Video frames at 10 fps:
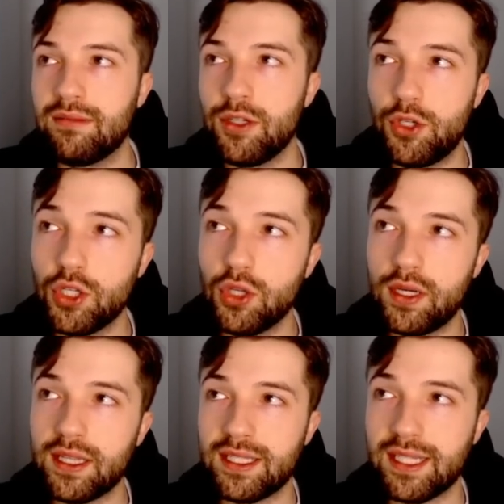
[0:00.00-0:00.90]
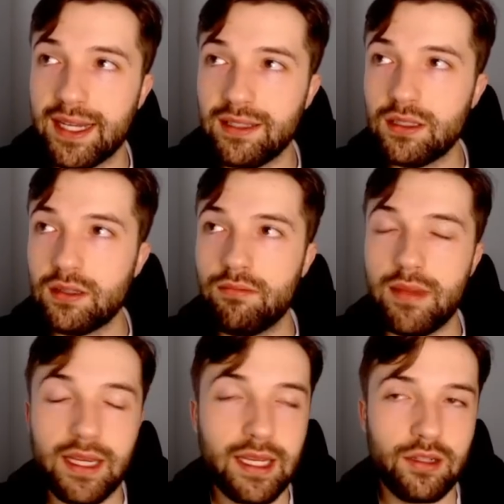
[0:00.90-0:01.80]
You could look at the Titans
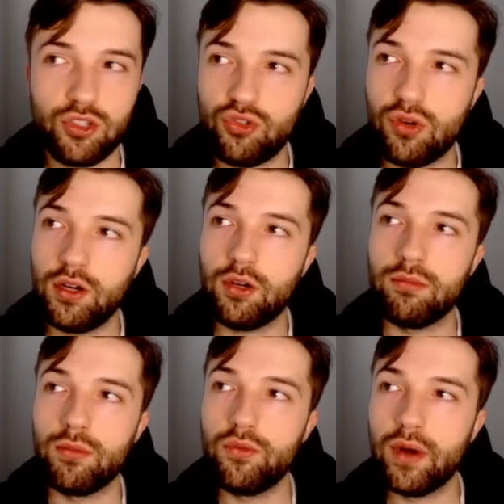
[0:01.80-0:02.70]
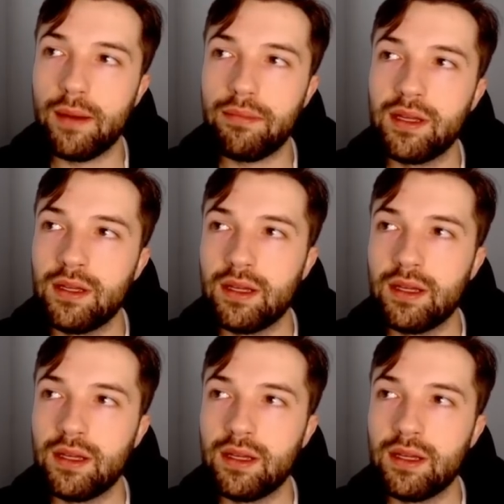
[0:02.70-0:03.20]
making a stronger move up.